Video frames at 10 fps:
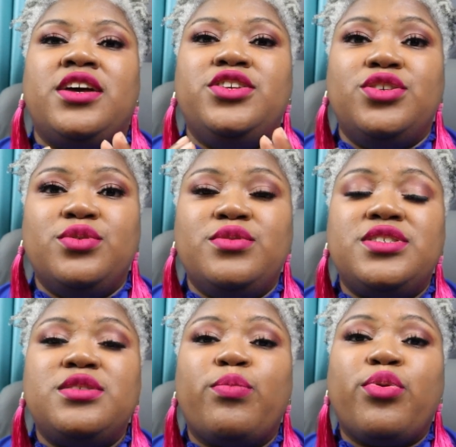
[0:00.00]

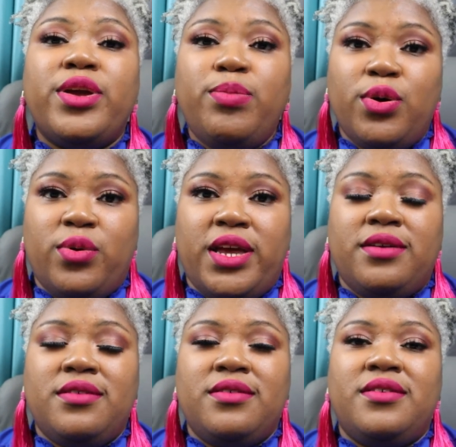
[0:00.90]
used
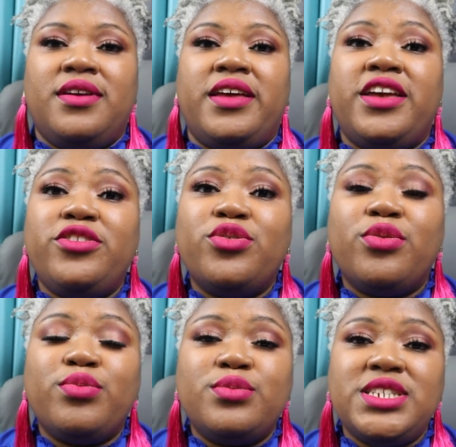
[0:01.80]
pre-pooing in
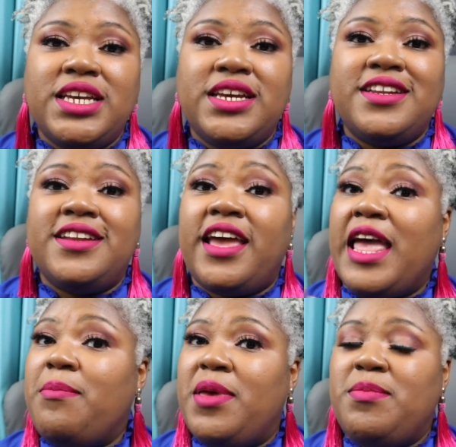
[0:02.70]
your routine,
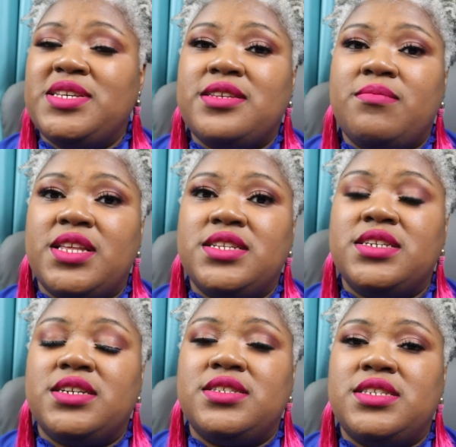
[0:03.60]
it may be something
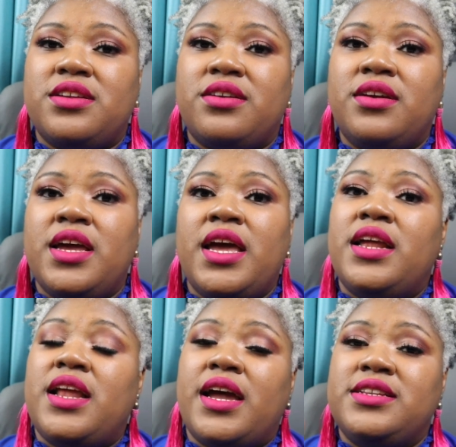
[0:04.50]
to consider.
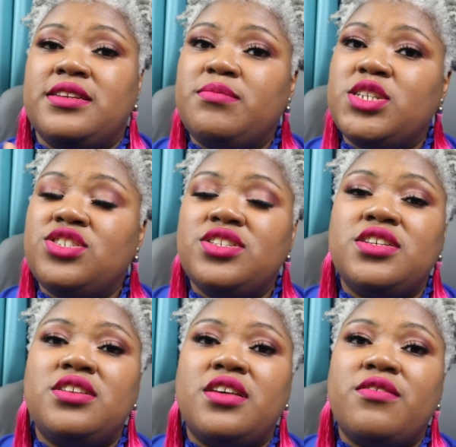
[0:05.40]
Now, I did mention
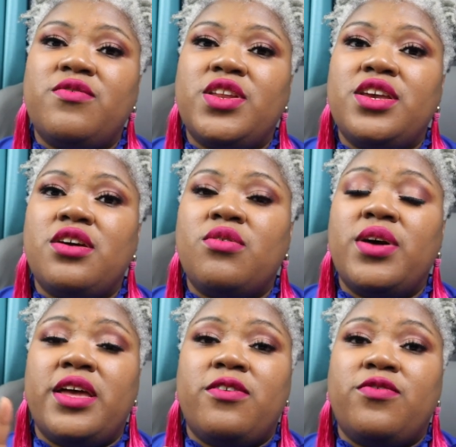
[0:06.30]
in another video,
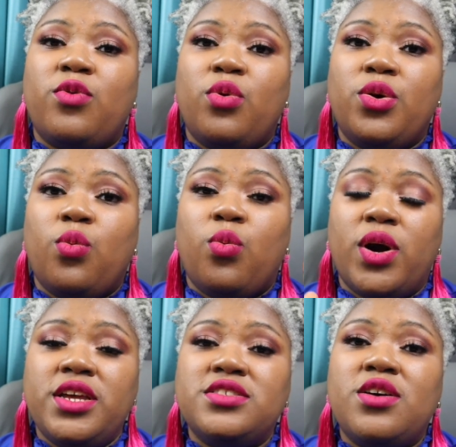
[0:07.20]
if
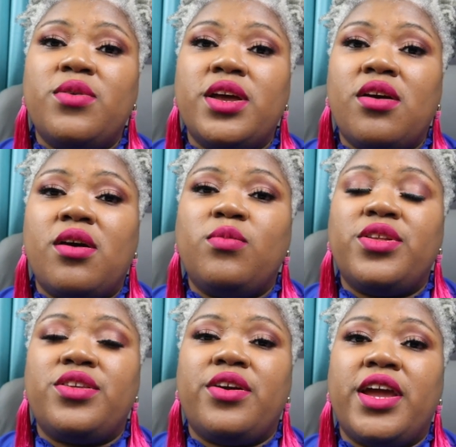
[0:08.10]
what is going on
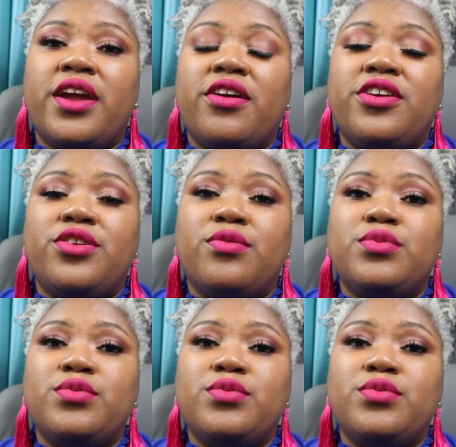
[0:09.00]
with your hair and your